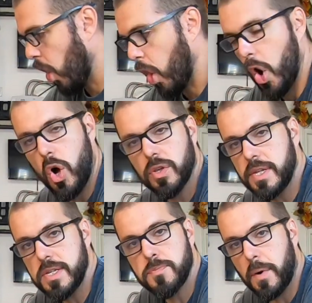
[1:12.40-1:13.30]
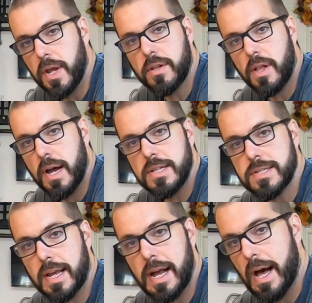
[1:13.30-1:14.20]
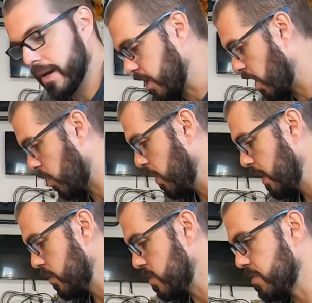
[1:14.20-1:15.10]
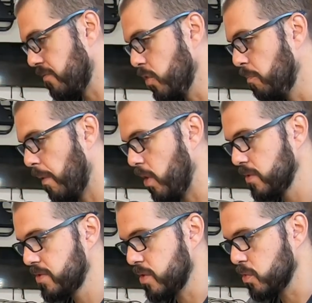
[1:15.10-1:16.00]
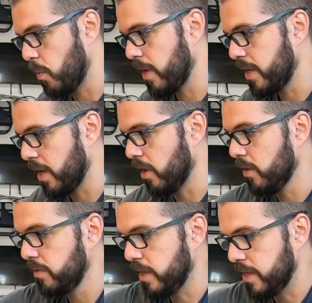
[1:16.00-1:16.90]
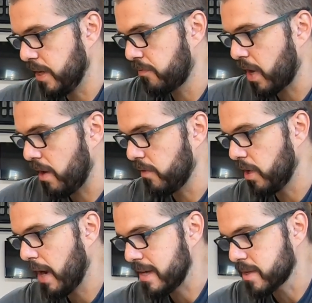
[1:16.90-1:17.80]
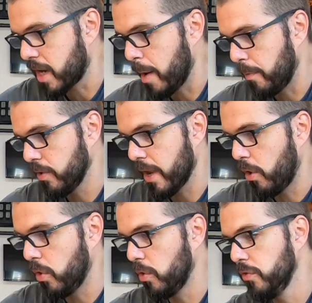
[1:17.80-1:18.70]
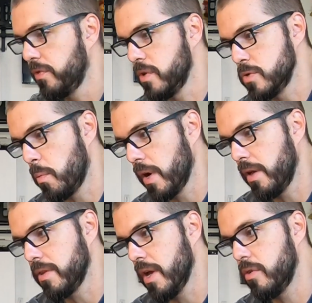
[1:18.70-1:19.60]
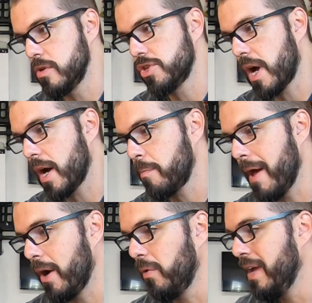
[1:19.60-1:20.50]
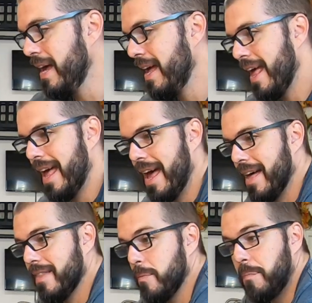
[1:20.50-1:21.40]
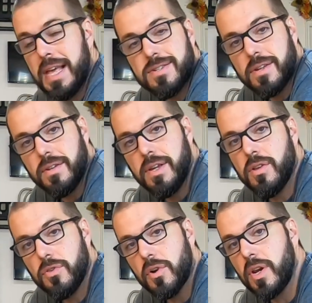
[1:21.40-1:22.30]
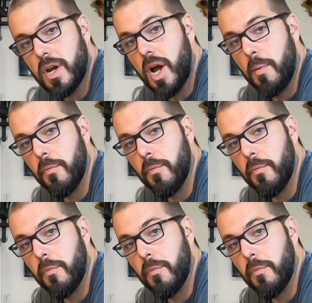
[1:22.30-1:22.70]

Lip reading: all these brake lines gotta go. There's a few bolts, there's one here, the diff cover has a couple that hold, there's one on the other shock mount, and then basically they're gonna come